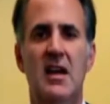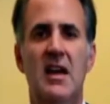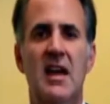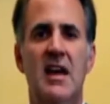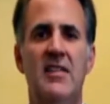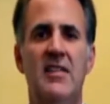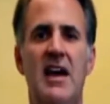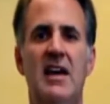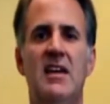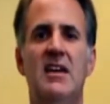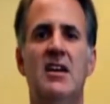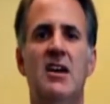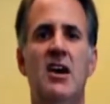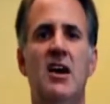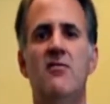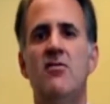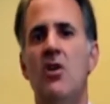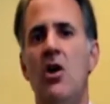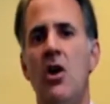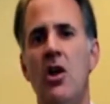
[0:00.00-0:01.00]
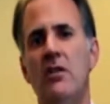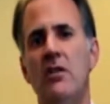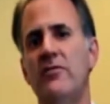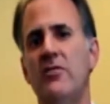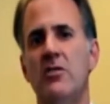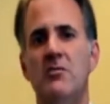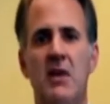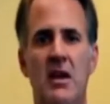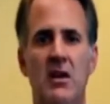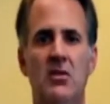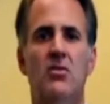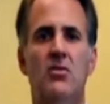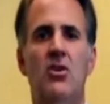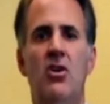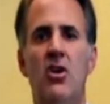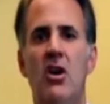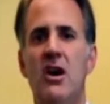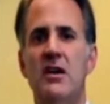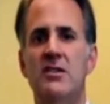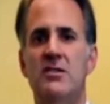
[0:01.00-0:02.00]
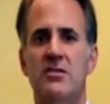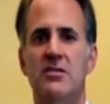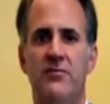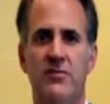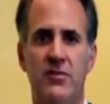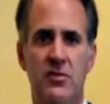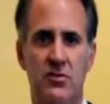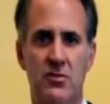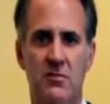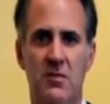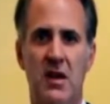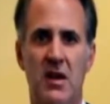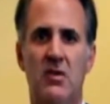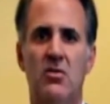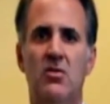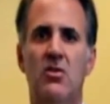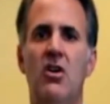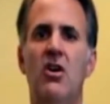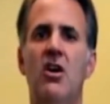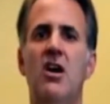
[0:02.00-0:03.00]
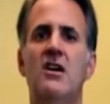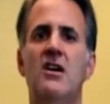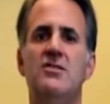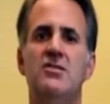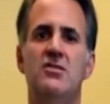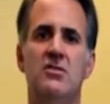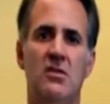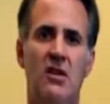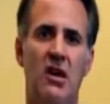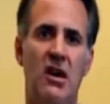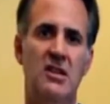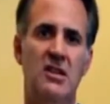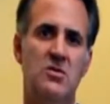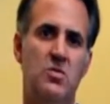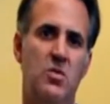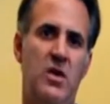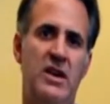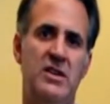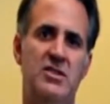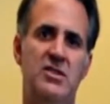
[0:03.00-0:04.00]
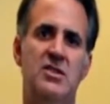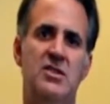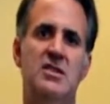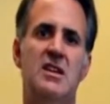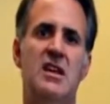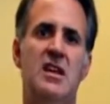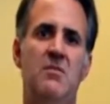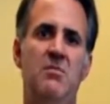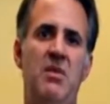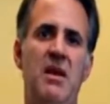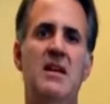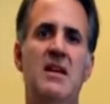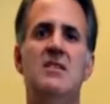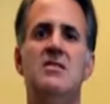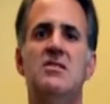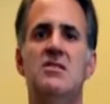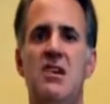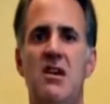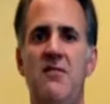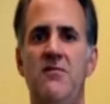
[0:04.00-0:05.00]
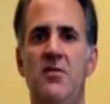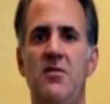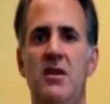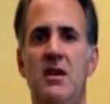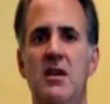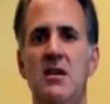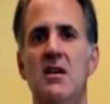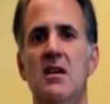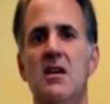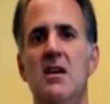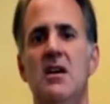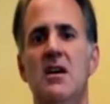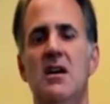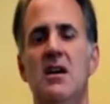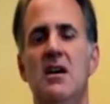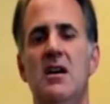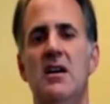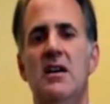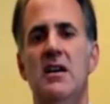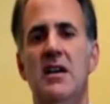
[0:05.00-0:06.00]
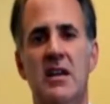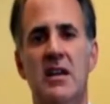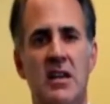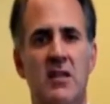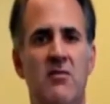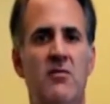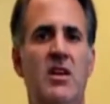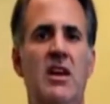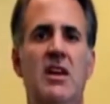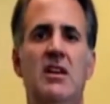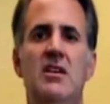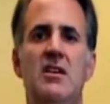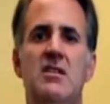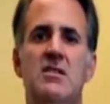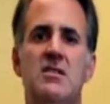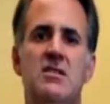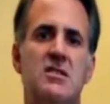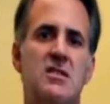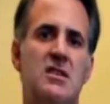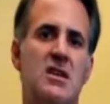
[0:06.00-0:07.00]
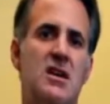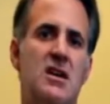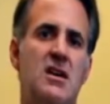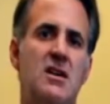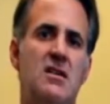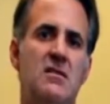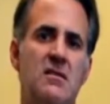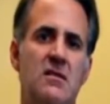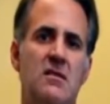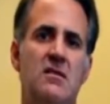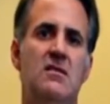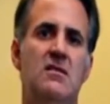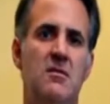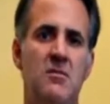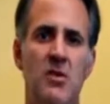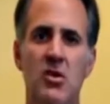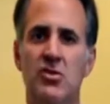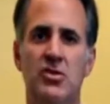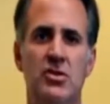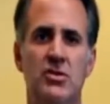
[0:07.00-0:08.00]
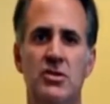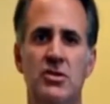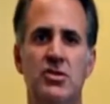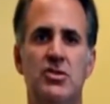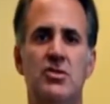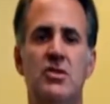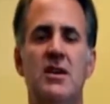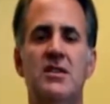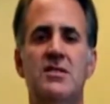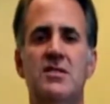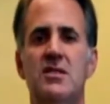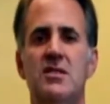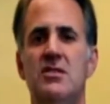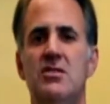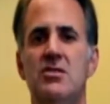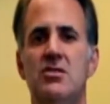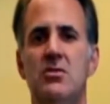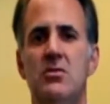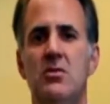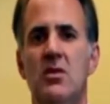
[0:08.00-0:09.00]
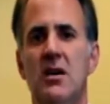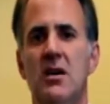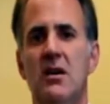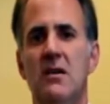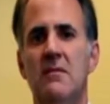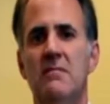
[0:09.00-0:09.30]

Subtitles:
And that can cover all of your medical costs, your future medical costs, your lost wages, and any pain and suffering, inconvenience, emotional distress that you